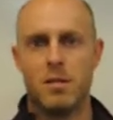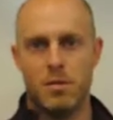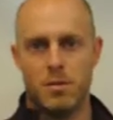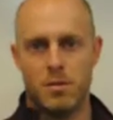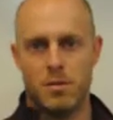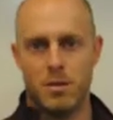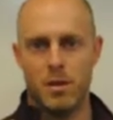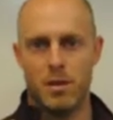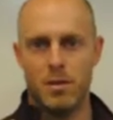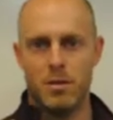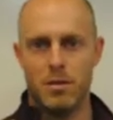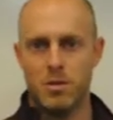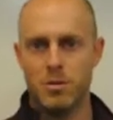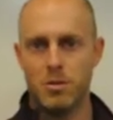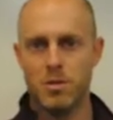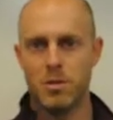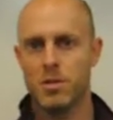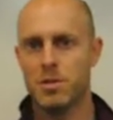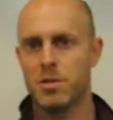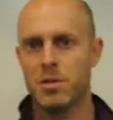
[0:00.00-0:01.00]
Okay? So
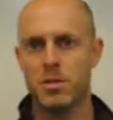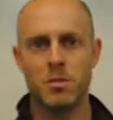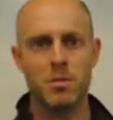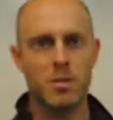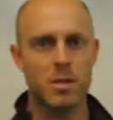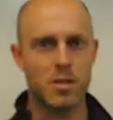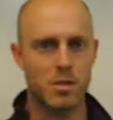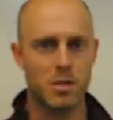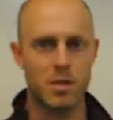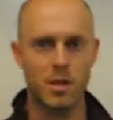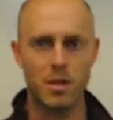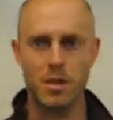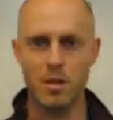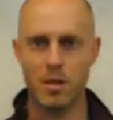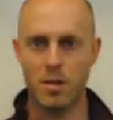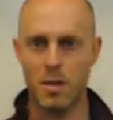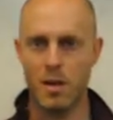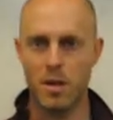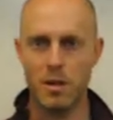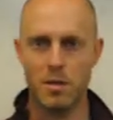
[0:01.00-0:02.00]
it's just going to be sitting in
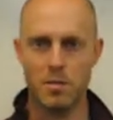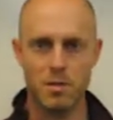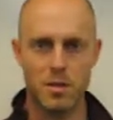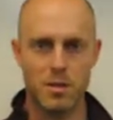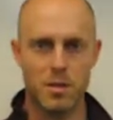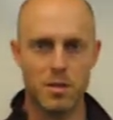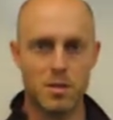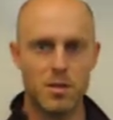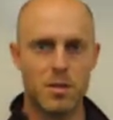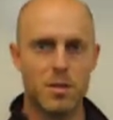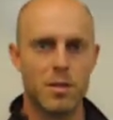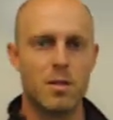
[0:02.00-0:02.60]
Canvas,